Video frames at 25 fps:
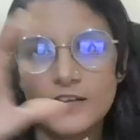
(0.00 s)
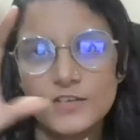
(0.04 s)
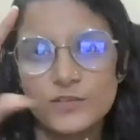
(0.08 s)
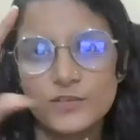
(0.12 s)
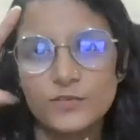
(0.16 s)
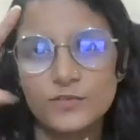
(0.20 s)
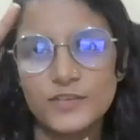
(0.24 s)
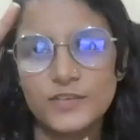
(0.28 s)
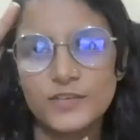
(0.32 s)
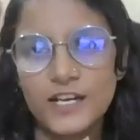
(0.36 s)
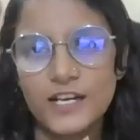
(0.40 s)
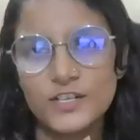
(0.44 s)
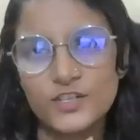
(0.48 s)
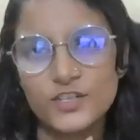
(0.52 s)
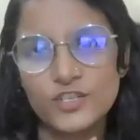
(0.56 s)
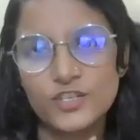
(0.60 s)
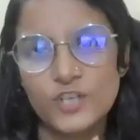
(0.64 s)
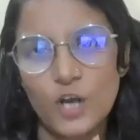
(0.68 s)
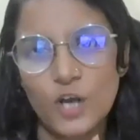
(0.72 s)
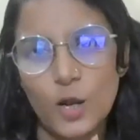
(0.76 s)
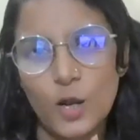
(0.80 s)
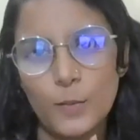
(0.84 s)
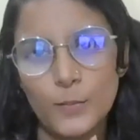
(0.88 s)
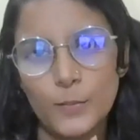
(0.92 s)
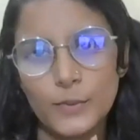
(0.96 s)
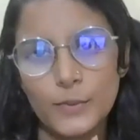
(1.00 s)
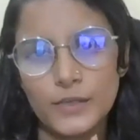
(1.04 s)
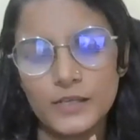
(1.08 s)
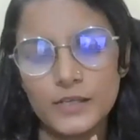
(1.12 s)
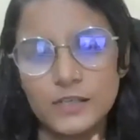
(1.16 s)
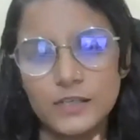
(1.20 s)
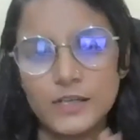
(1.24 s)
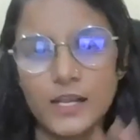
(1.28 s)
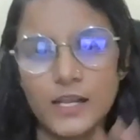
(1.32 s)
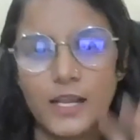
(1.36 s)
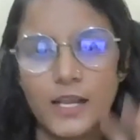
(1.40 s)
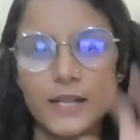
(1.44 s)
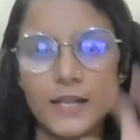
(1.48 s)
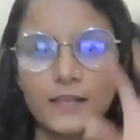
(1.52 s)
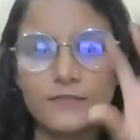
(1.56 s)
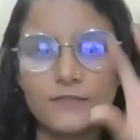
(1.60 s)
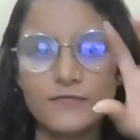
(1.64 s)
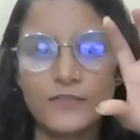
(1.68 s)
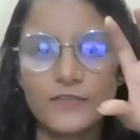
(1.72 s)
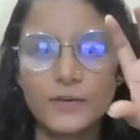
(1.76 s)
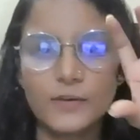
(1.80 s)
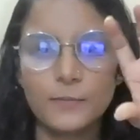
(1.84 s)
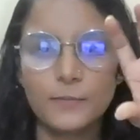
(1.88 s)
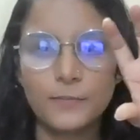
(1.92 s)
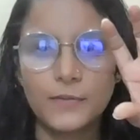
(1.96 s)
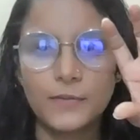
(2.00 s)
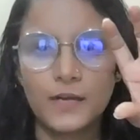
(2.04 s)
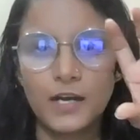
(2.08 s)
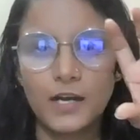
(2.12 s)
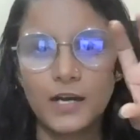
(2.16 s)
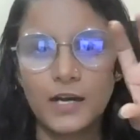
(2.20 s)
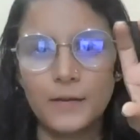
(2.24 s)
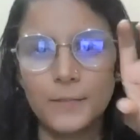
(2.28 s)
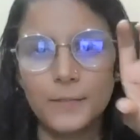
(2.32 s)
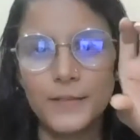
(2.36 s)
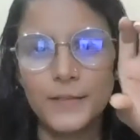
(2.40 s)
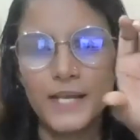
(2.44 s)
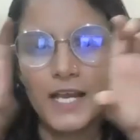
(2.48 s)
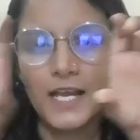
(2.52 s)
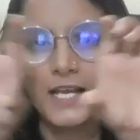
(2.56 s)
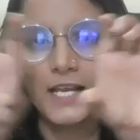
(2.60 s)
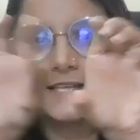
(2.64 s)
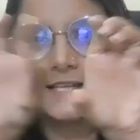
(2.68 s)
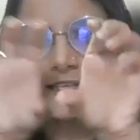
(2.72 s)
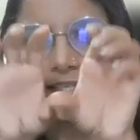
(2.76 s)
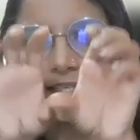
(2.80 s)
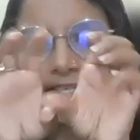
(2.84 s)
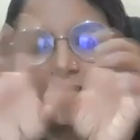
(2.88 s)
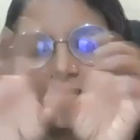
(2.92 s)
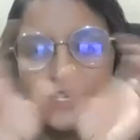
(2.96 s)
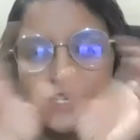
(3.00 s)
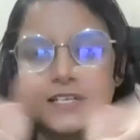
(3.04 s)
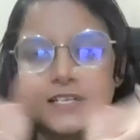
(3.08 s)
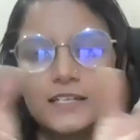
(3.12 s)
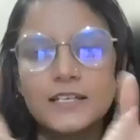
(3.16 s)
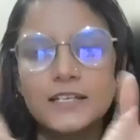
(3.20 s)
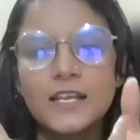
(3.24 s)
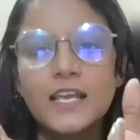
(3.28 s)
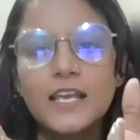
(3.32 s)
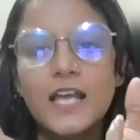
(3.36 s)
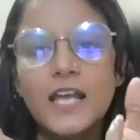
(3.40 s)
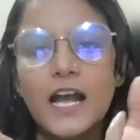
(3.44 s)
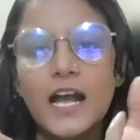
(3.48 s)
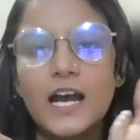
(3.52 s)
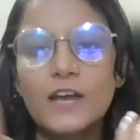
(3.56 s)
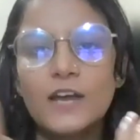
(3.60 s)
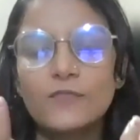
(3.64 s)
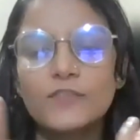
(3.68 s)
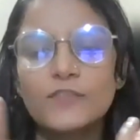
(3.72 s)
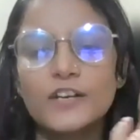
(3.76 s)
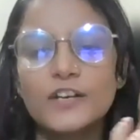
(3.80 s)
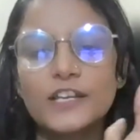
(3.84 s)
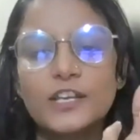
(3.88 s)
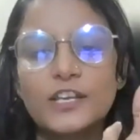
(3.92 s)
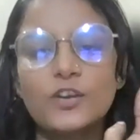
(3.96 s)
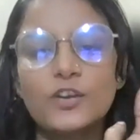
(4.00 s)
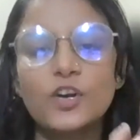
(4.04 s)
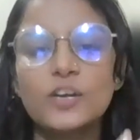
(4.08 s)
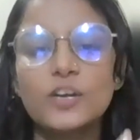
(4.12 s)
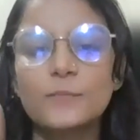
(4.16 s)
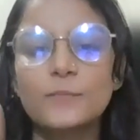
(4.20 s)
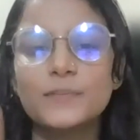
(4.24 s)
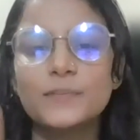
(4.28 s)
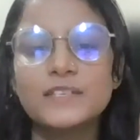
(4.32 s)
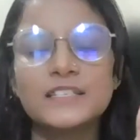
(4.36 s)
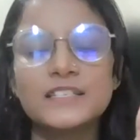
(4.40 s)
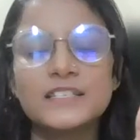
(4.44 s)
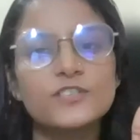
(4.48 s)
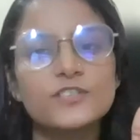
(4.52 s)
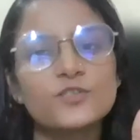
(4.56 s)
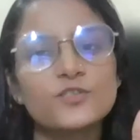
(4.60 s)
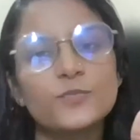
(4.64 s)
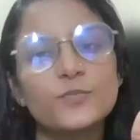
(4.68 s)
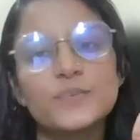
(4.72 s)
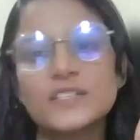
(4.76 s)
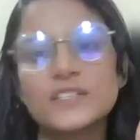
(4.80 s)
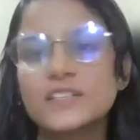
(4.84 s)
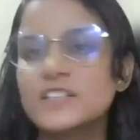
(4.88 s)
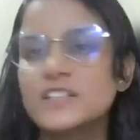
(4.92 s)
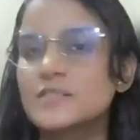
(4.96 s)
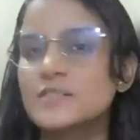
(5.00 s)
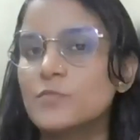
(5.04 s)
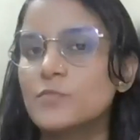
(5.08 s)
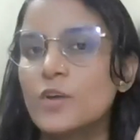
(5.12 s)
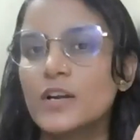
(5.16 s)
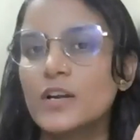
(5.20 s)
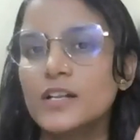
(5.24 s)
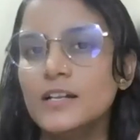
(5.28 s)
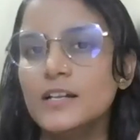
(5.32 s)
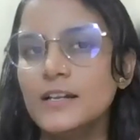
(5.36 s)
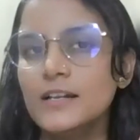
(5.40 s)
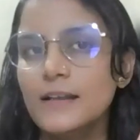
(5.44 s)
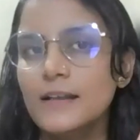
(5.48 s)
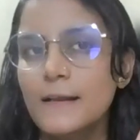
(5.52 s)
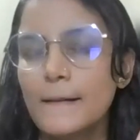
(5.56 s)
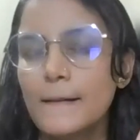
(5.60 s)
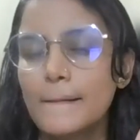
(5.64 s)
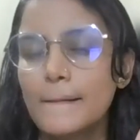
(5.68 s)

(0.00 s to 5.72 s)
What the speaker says: So that shop owner and the Flipkart behind the scene are working on business to business model.